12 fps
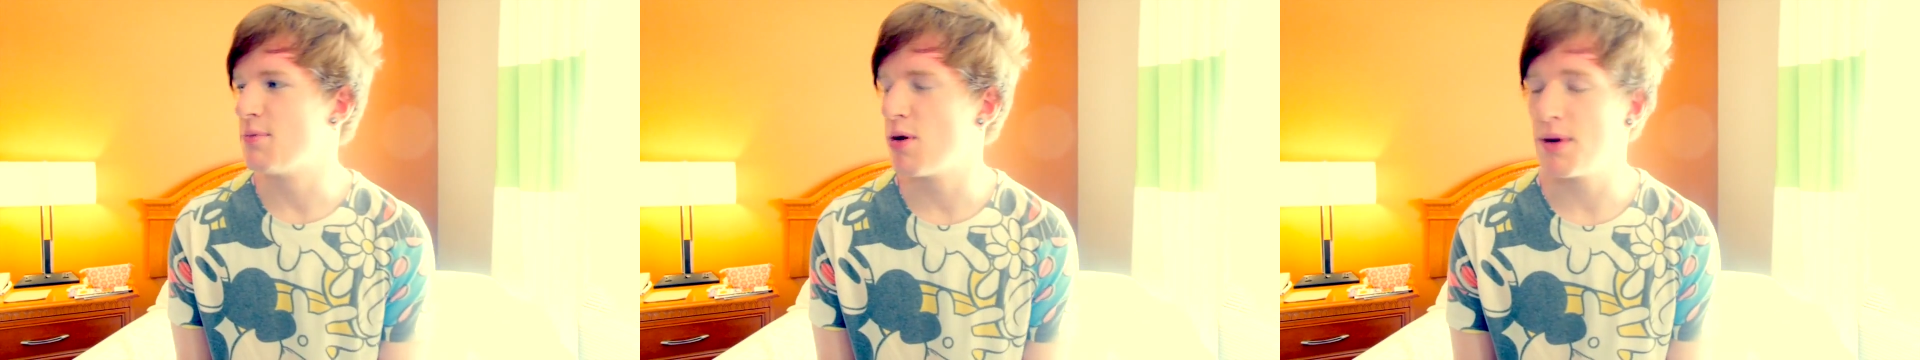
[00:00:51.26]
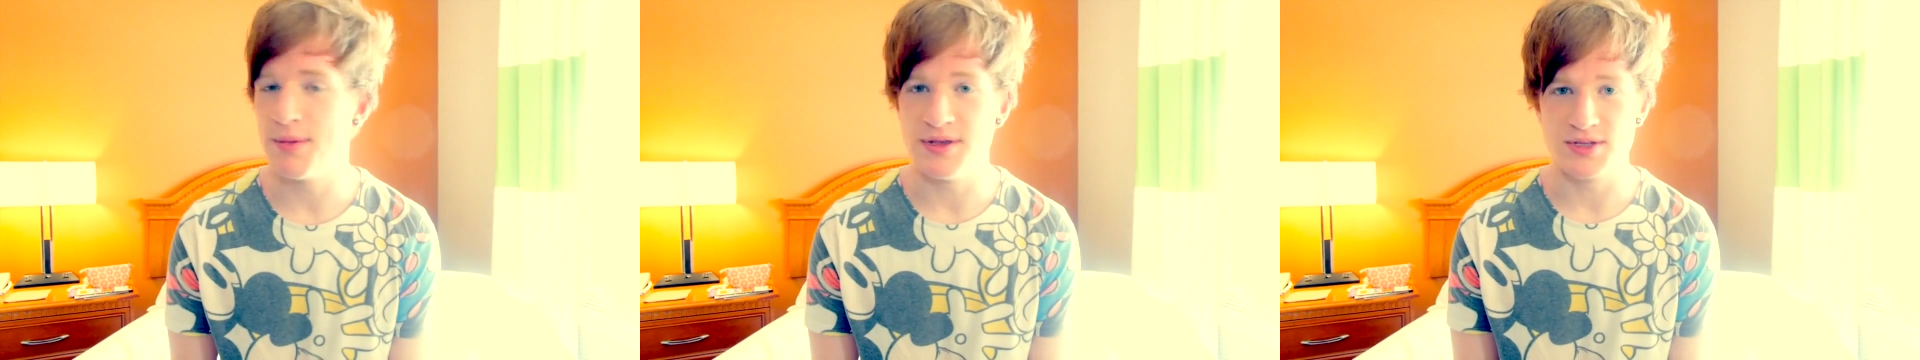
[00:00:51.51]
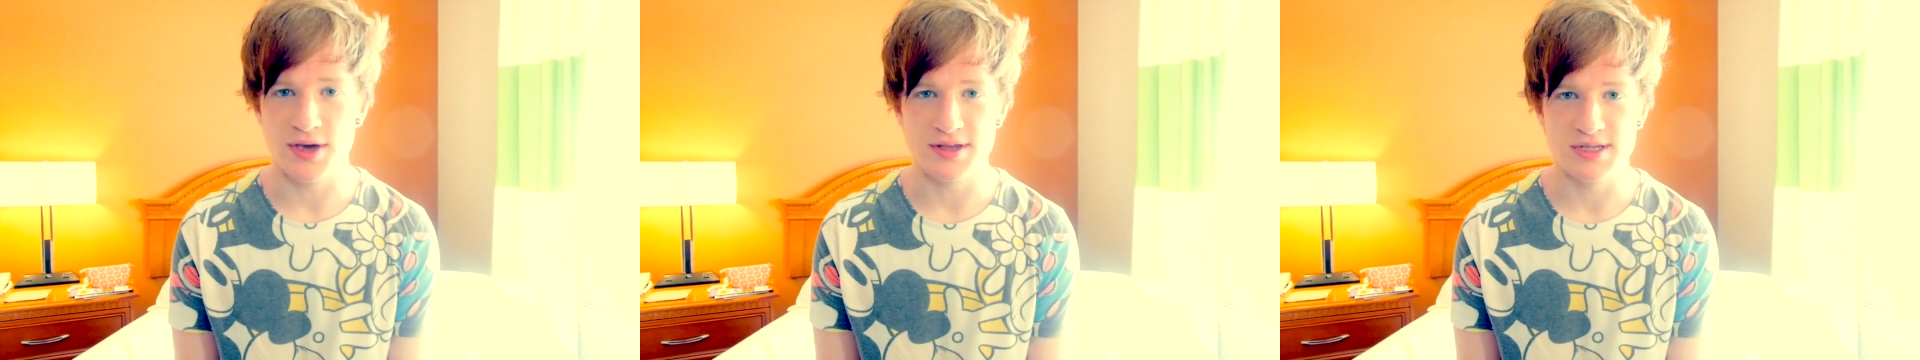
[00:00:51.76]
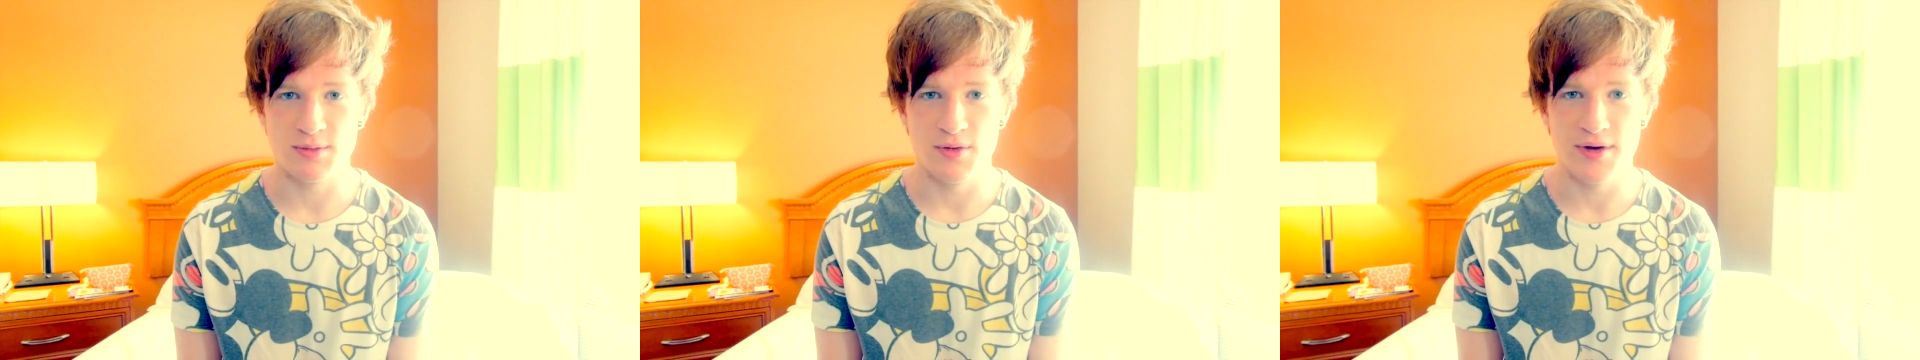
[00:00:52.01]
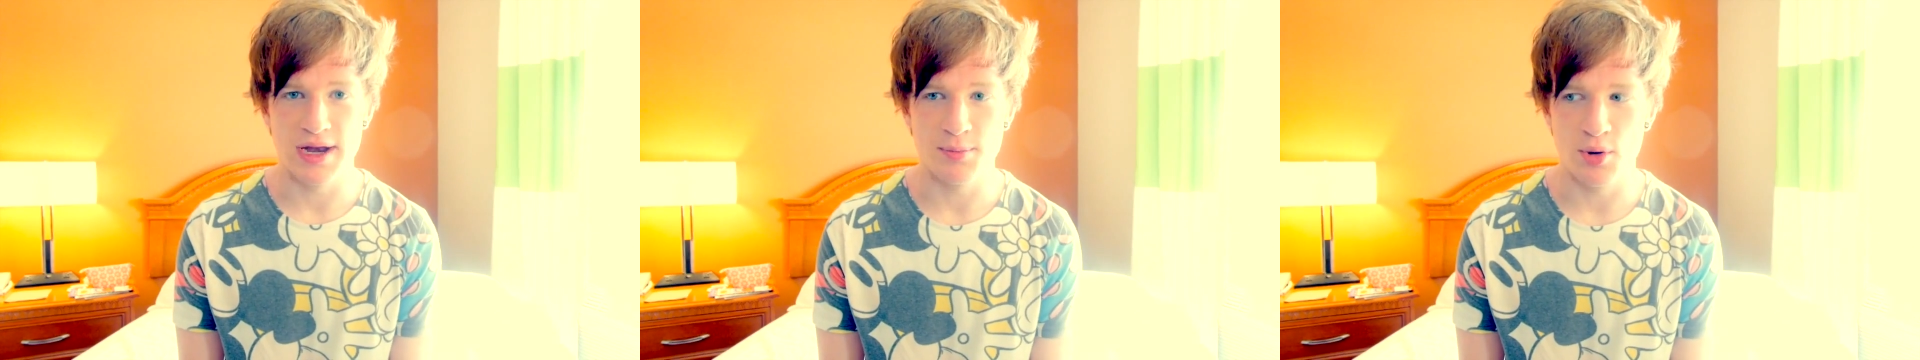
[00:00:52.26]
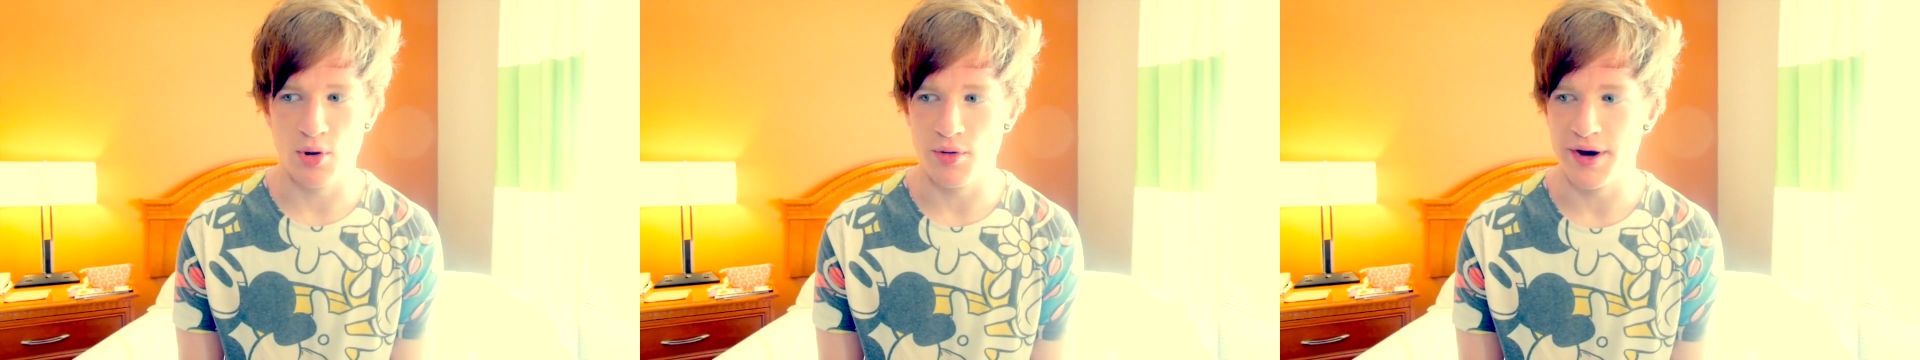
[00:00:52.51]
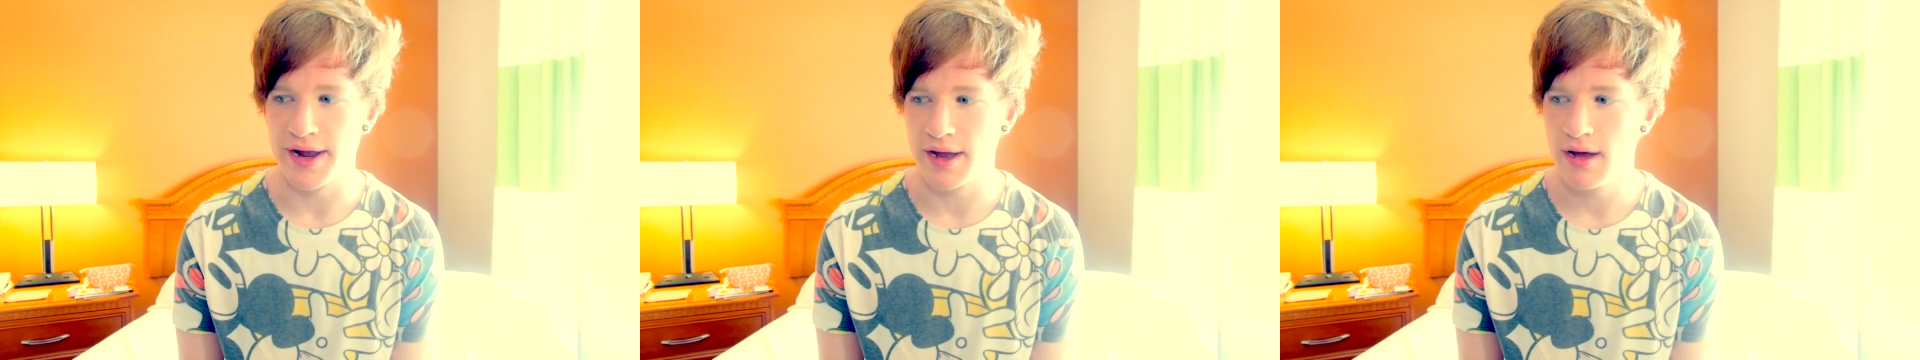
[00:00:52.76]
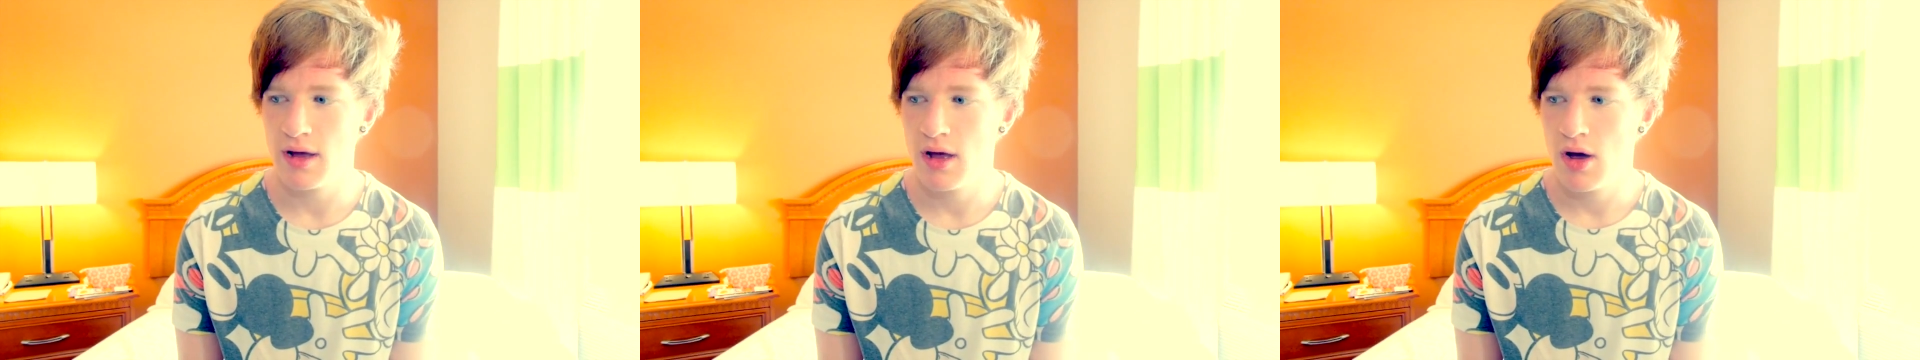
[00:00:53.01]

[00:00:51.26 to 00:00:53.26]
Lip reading: it probably means you're going somewhere really boring